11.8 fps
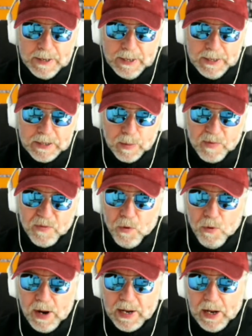So,
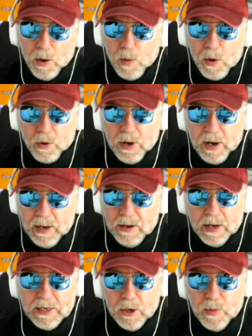before I go on, and
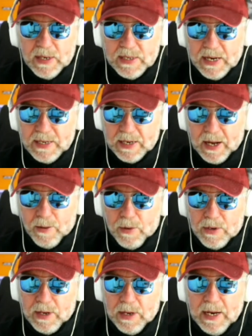I do intend to go
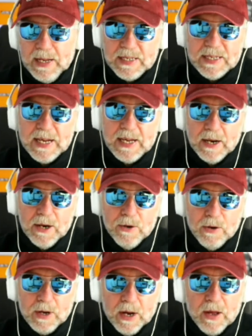on, let's take a
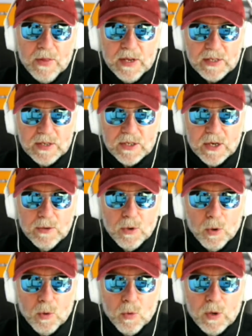look at this so
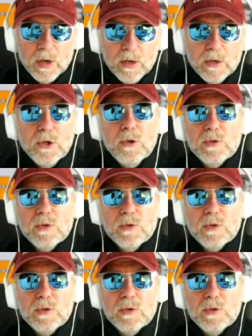called news